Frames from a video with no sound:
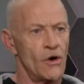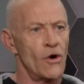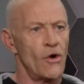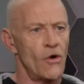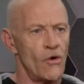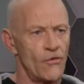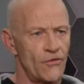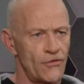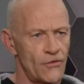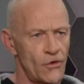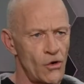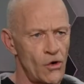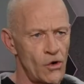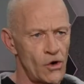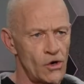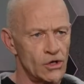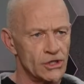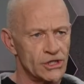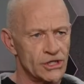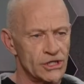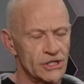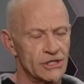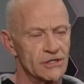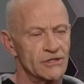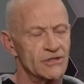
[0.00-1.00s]
Of
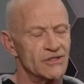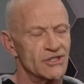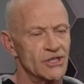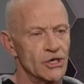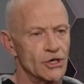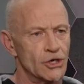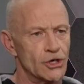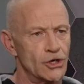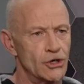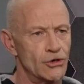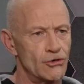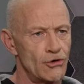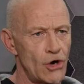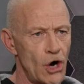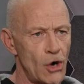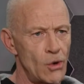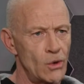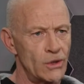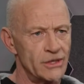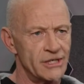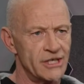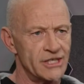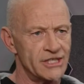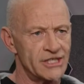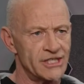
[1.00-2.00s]
course, the
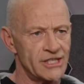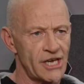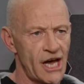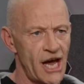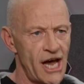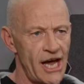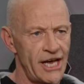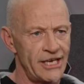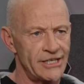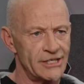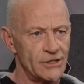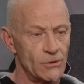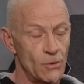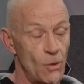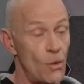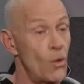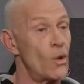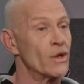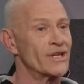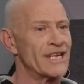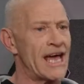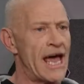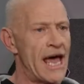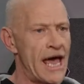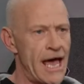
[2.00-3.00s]
grower decides
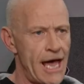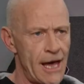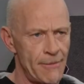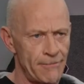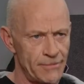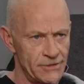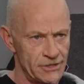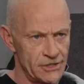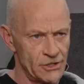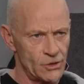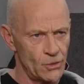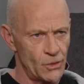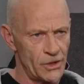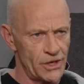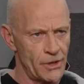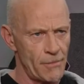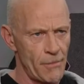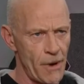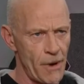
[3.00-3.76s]
what happens with the